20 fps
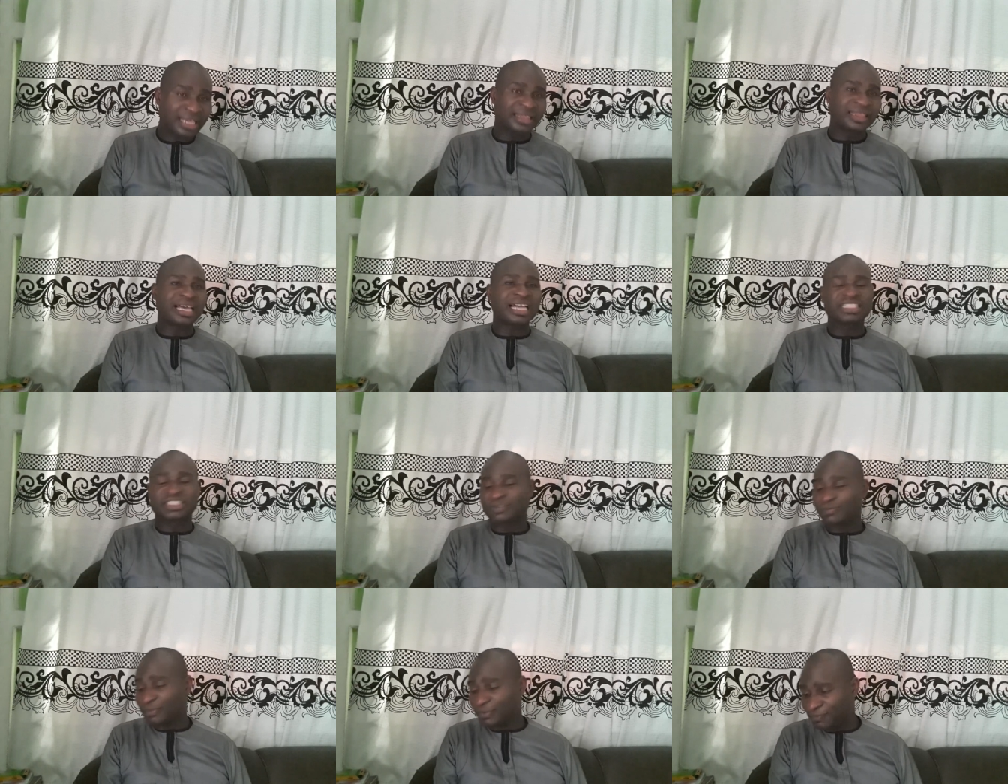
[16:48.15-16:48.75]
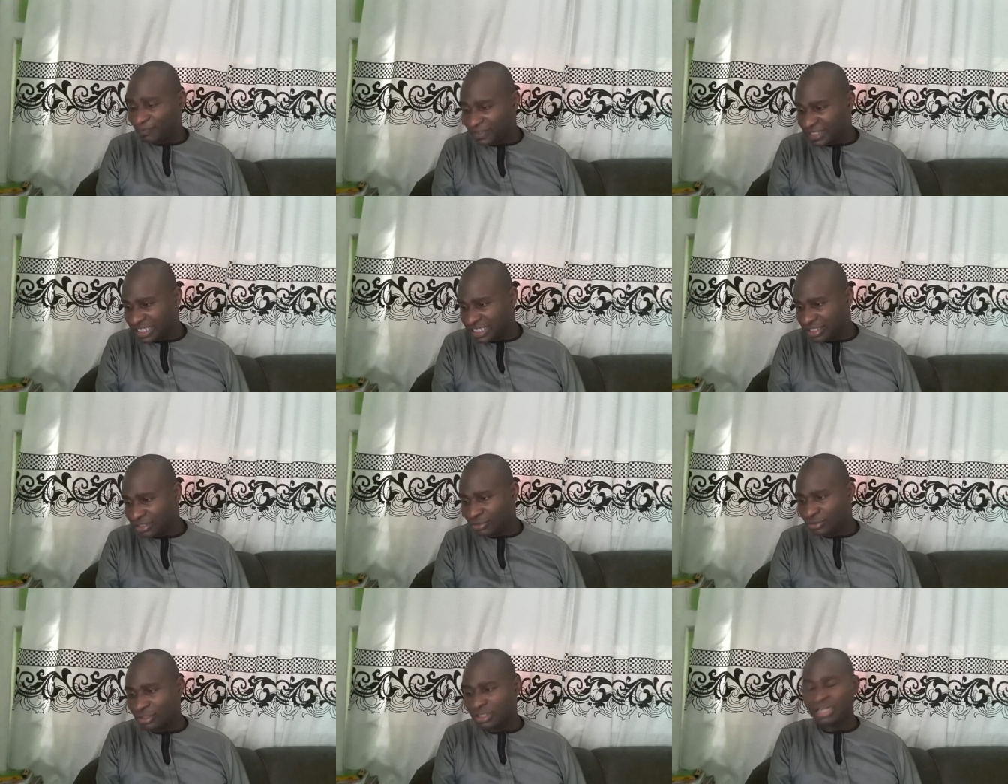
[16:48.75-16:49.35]
That's
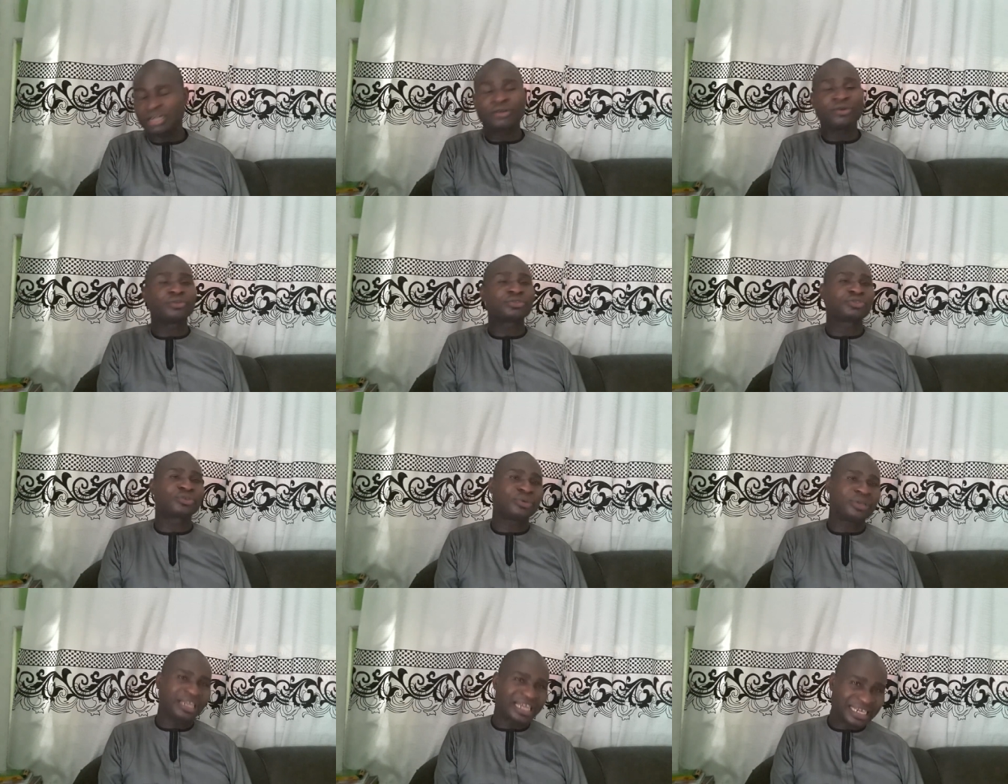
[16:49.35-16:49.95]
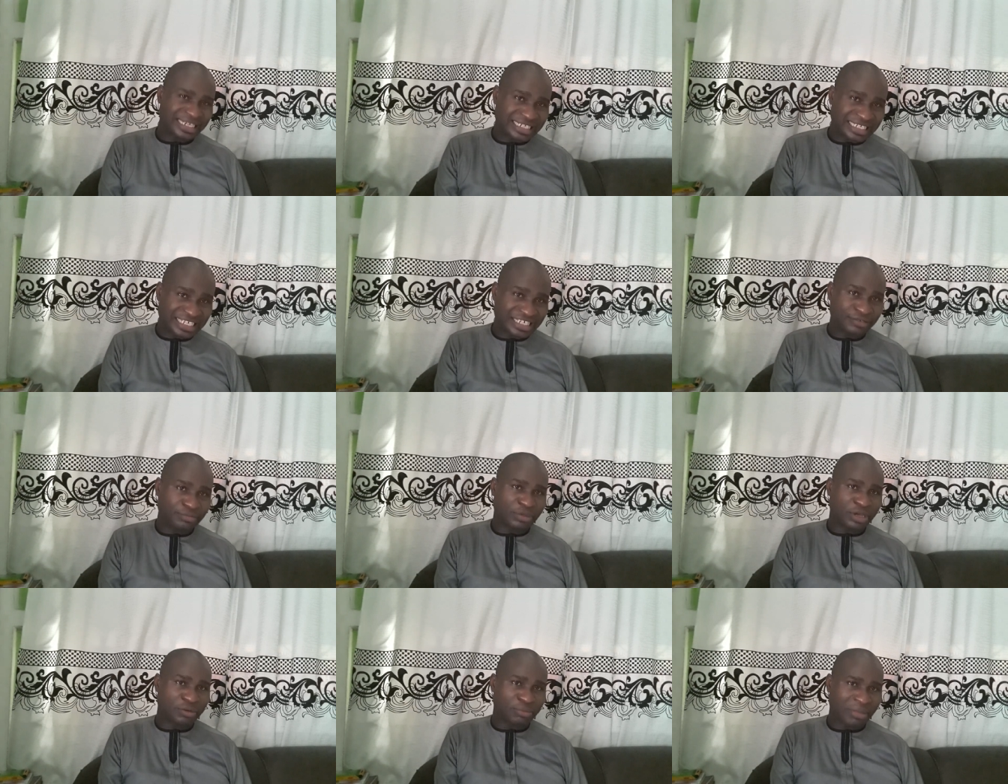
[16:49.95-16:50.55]
15. You can also learn
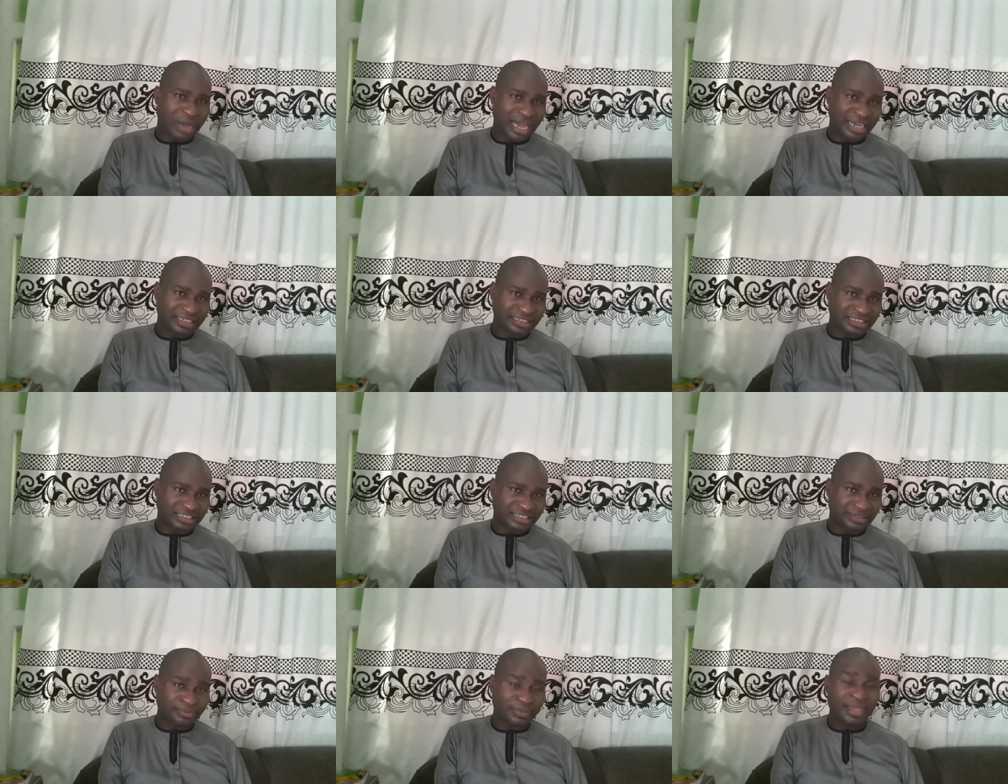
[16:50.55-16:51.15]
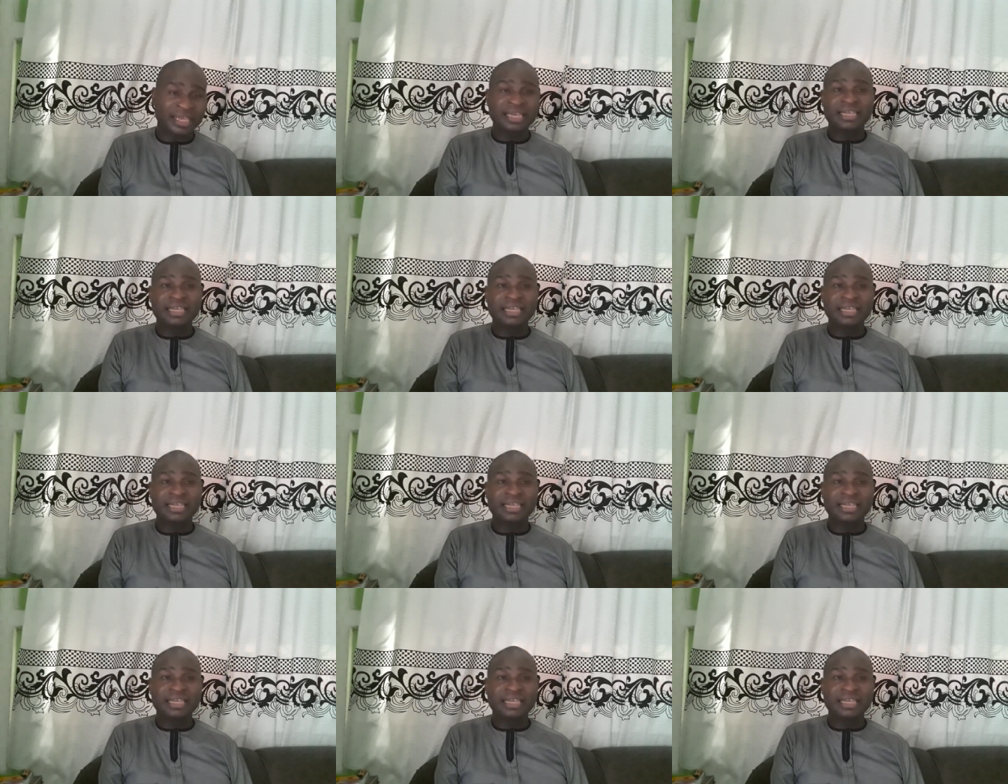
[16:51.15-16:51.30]
email marketing.